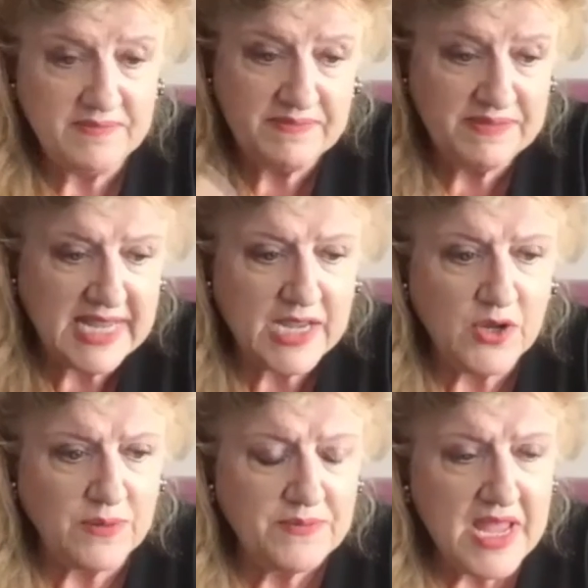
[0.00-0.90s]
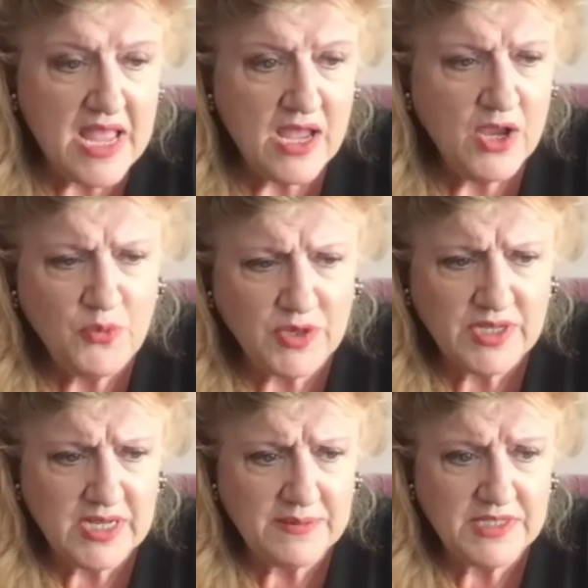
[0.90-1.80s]
sitcom, who
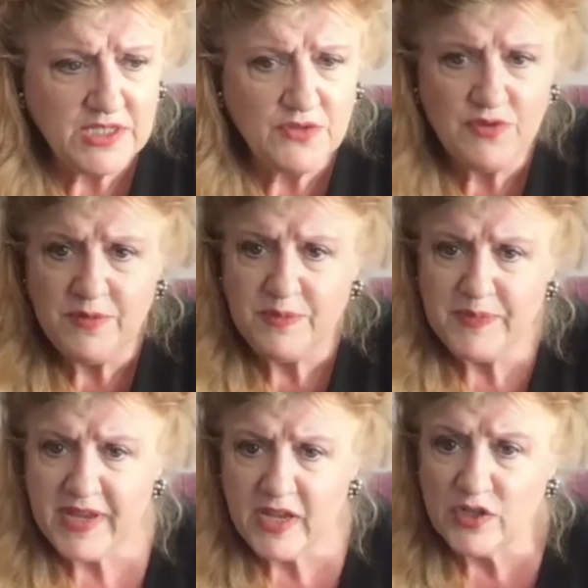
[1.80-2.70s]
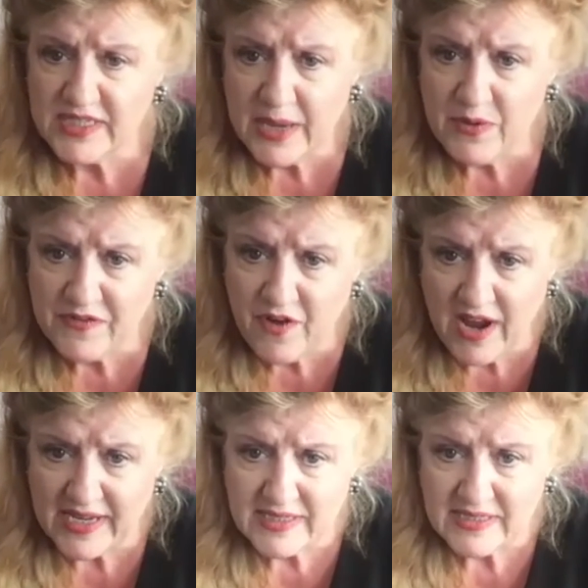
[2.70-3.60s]
wouldn't come into the room because they were
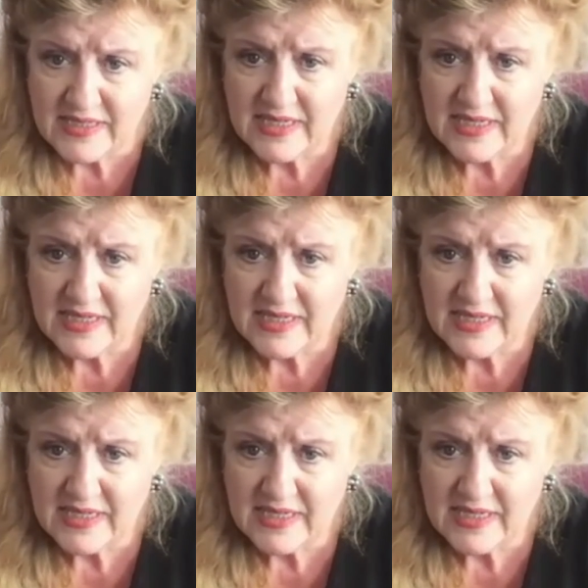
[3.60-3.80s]
frightened.